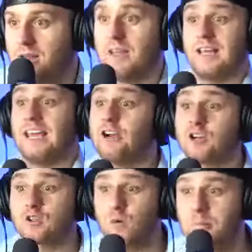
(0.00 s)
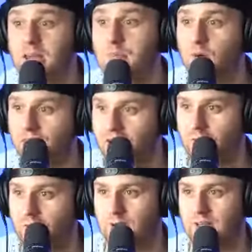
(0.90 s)
Here's what people think of a
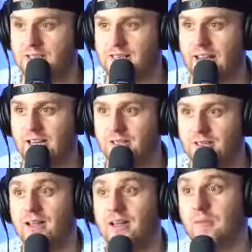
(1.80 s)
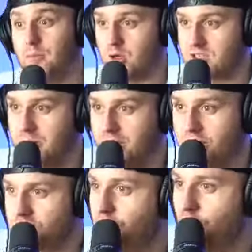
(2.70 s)
real estate agent. Post a picture
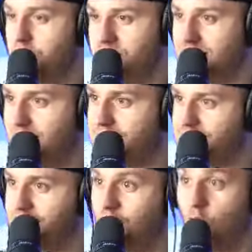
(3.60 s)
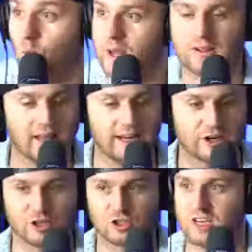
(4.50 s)
of a home just listed, a week later,
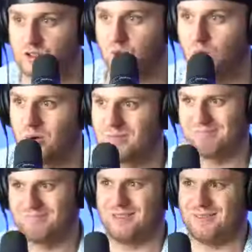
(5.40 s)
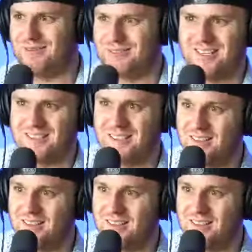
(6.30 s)
just sold. Dude, that was easy.